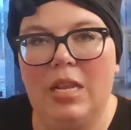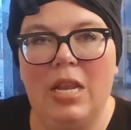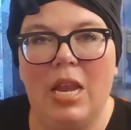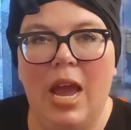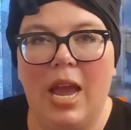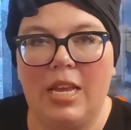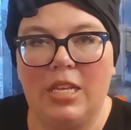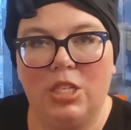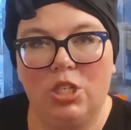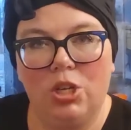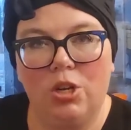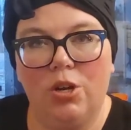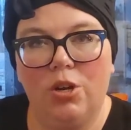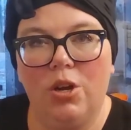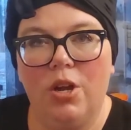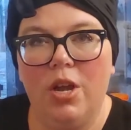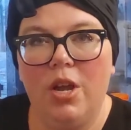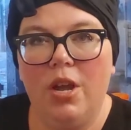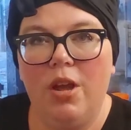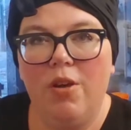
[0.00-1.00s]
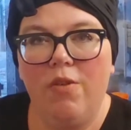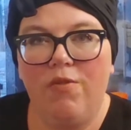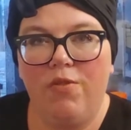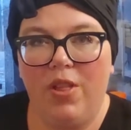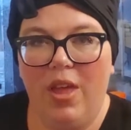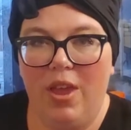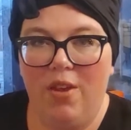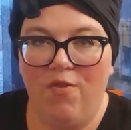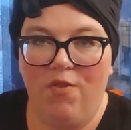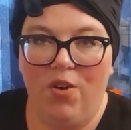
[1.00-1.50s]
nicer
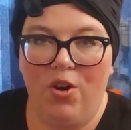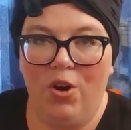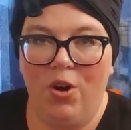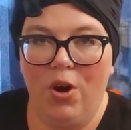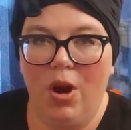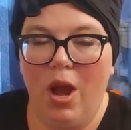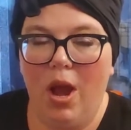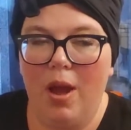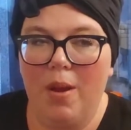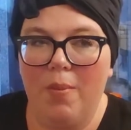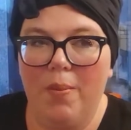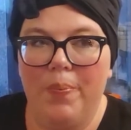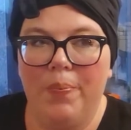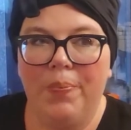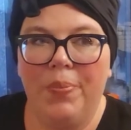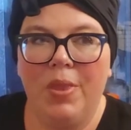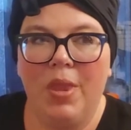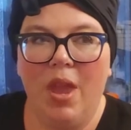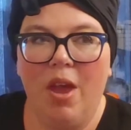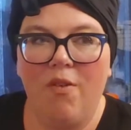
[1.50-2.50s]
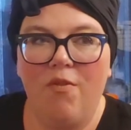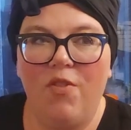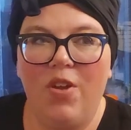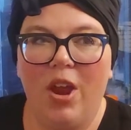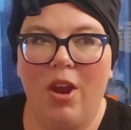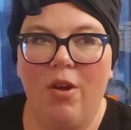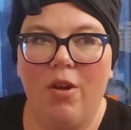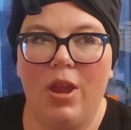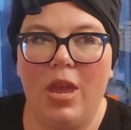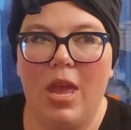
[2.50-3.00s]
flavor, um, a
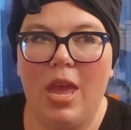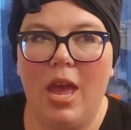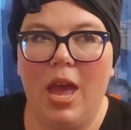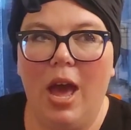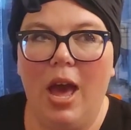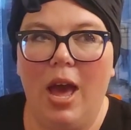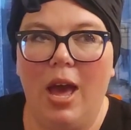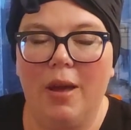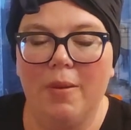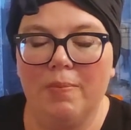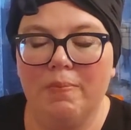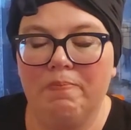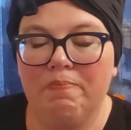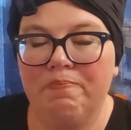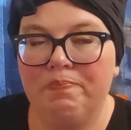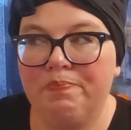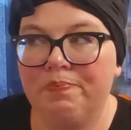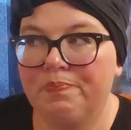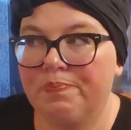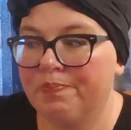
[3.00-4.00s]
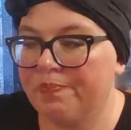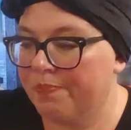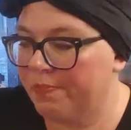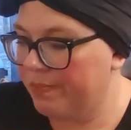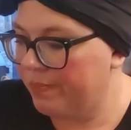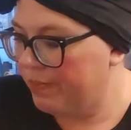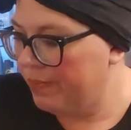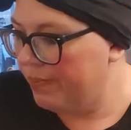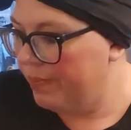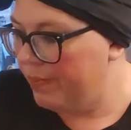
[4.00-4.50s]
very um,
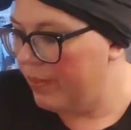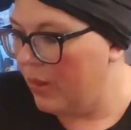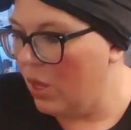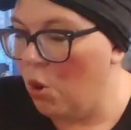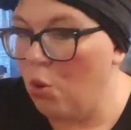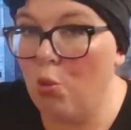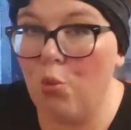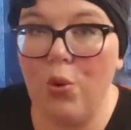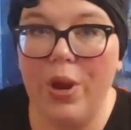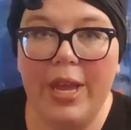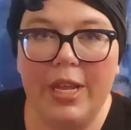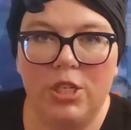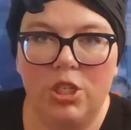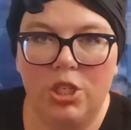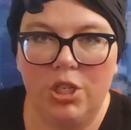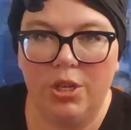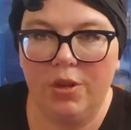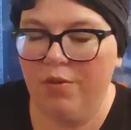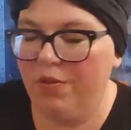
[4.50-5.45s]
rich